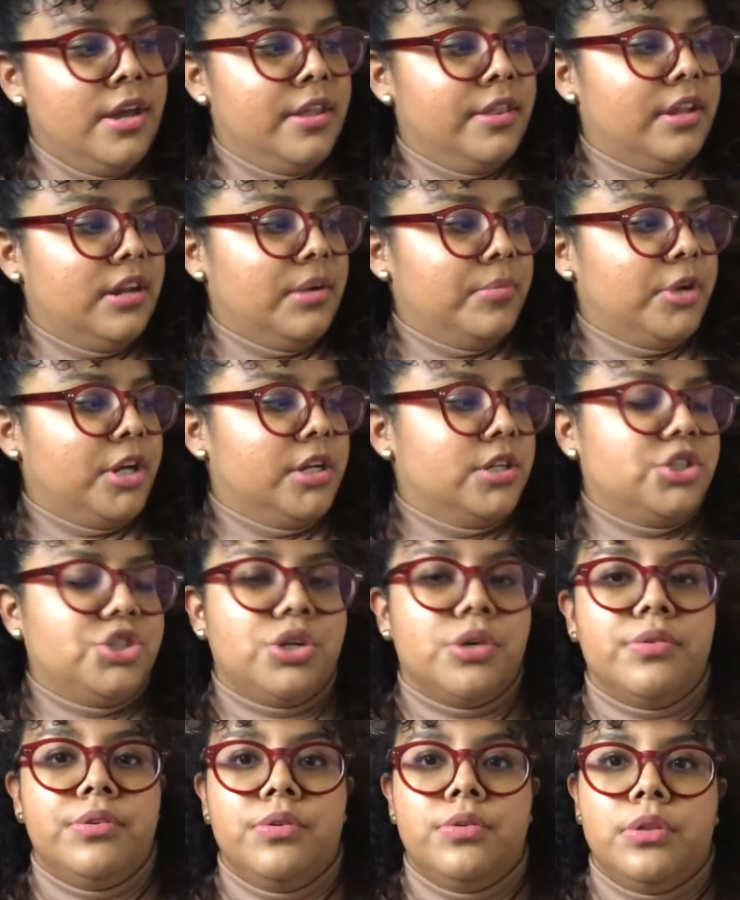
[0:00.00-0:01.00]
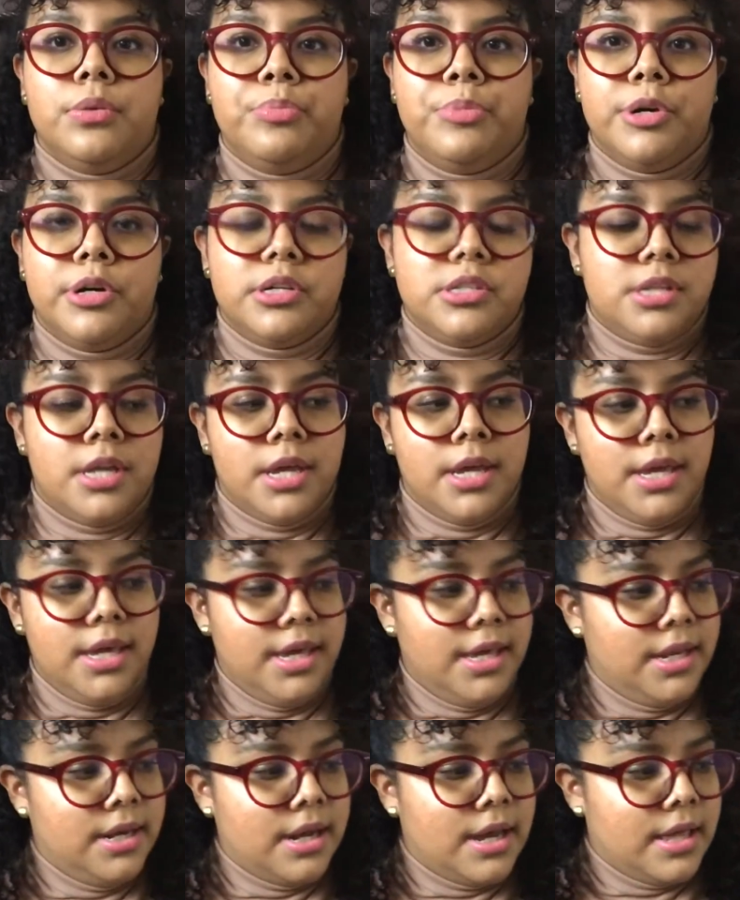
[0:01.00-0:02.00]
Then I'm gonna show you the books
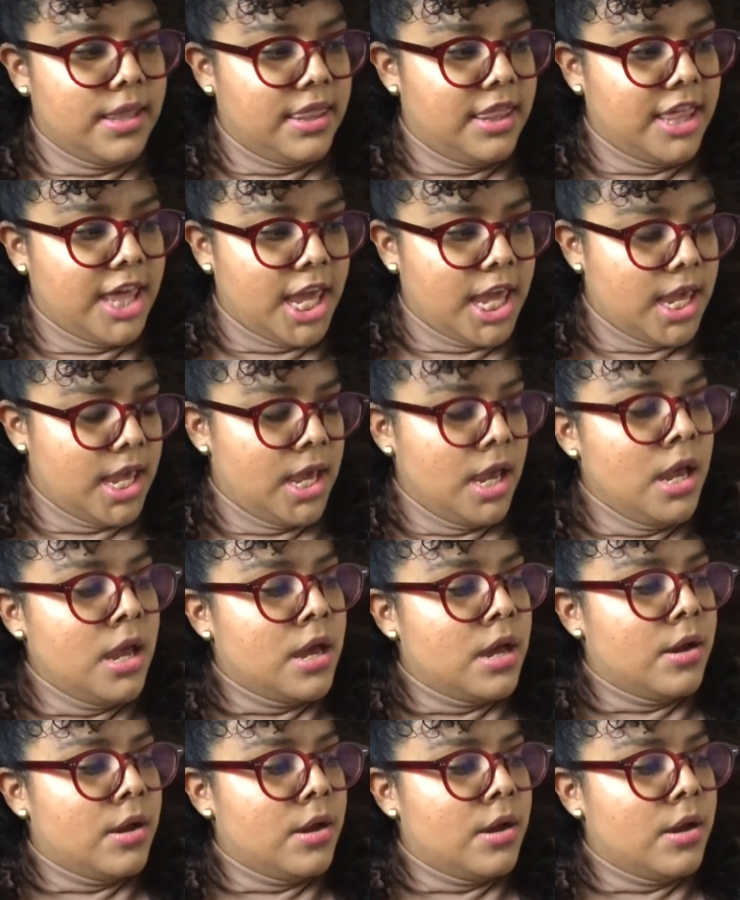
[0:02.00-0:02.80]
in the